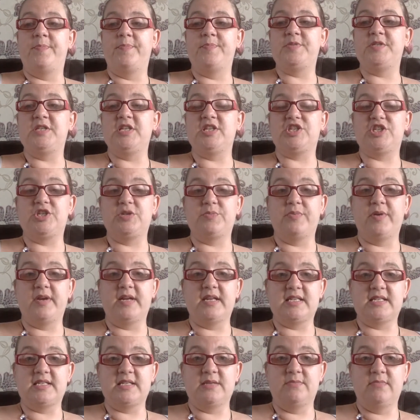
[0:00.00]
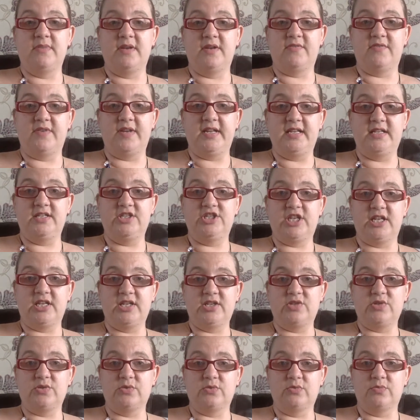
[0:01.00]
just to bring some lovely,
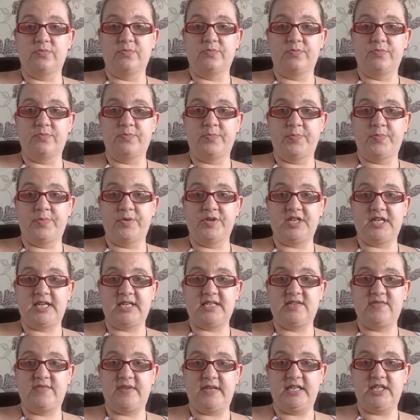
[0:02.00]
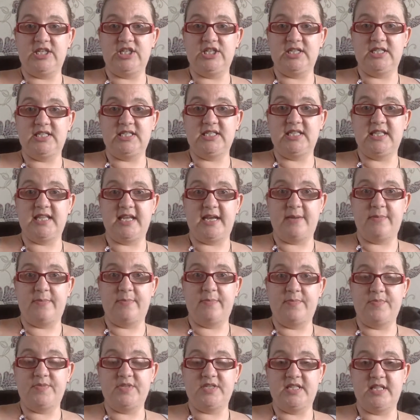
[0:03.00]
gentle, protective energy to their
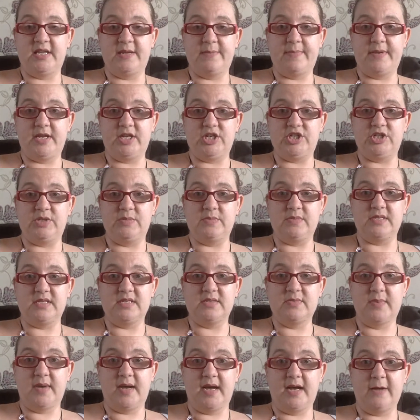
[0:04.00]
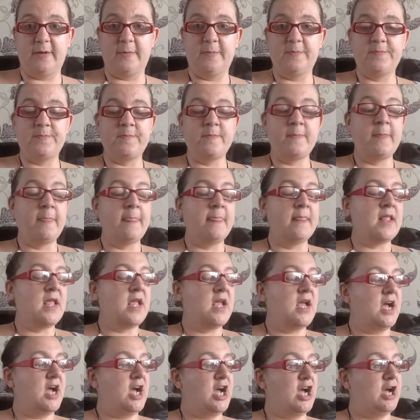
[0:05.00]
bedrooms as well.
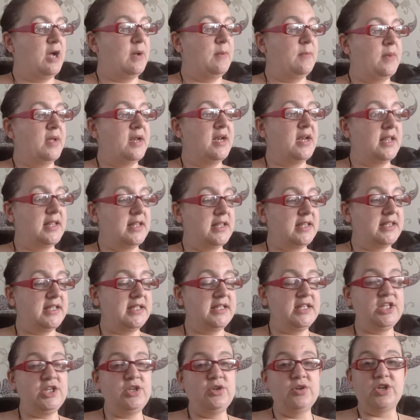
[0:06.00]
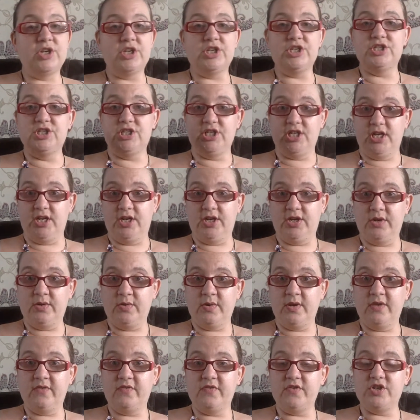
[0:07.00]
Another thing that you can do
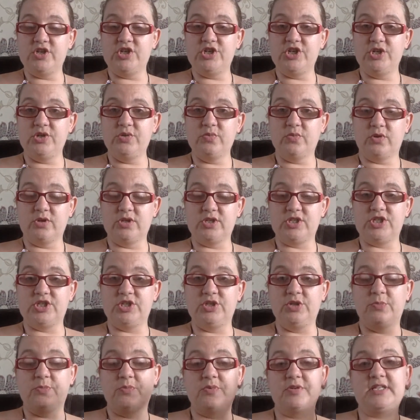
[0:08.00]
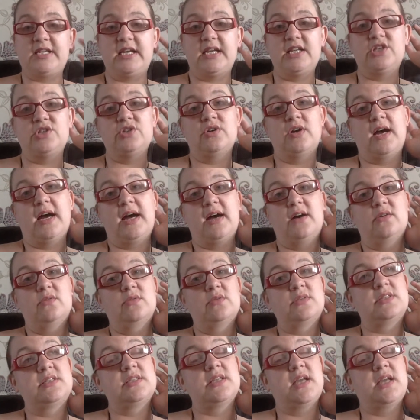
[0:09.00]
if you do want to protect your house